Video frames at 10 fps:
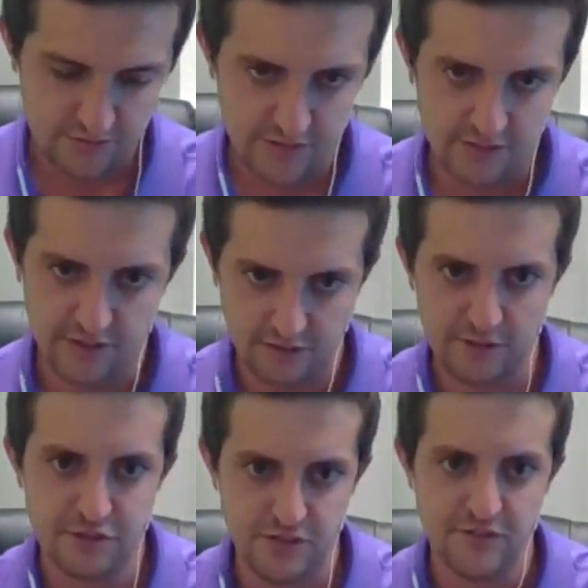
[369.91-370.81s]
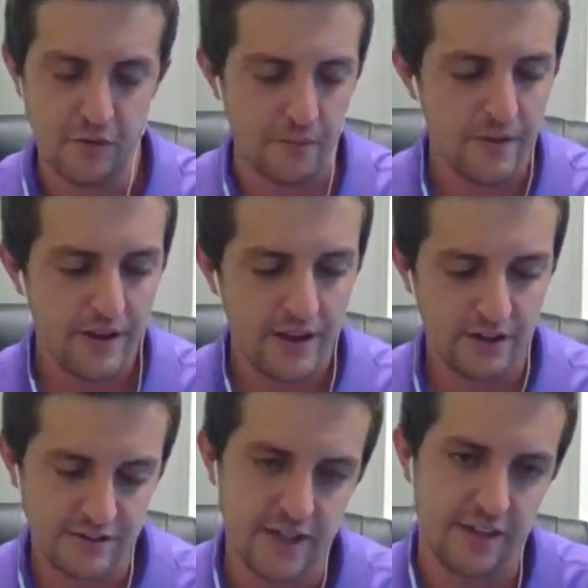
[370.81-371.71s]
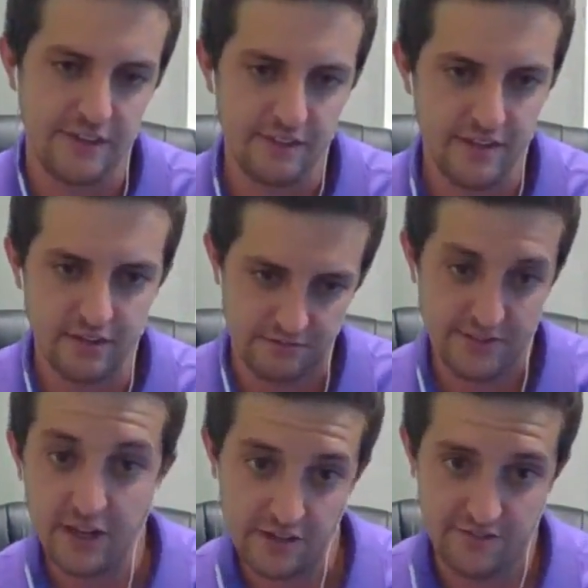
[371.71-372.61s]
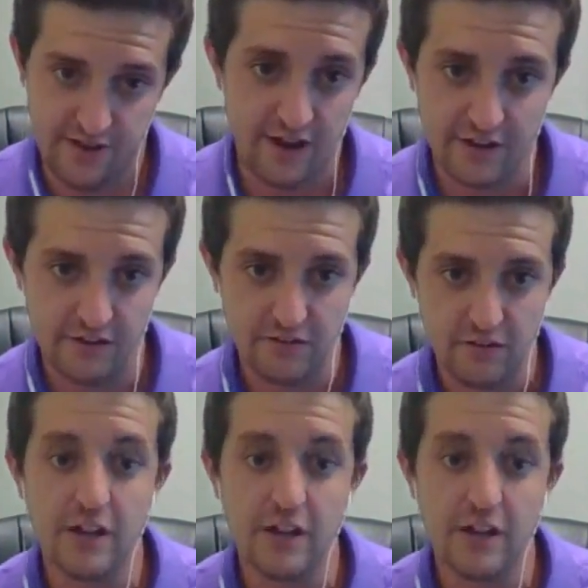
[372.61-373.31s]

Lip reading: like a retrieval, it'll tell you the value